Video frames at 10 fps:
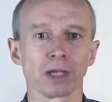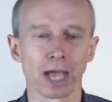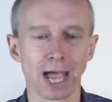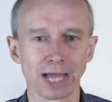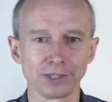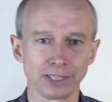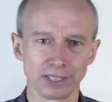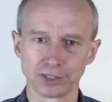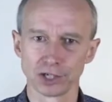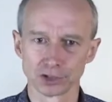and
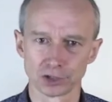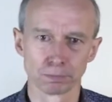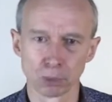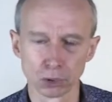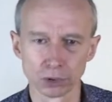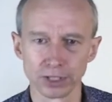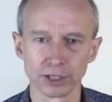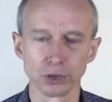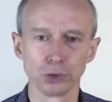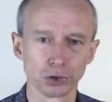it does spoil the
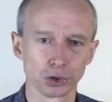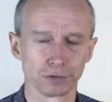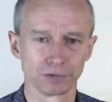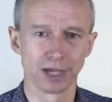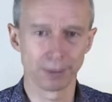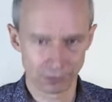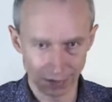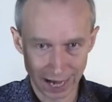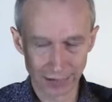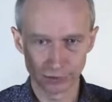illusion of depth
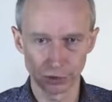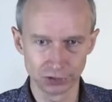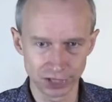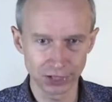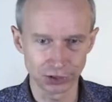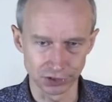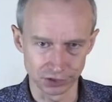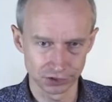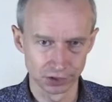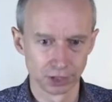at those edges.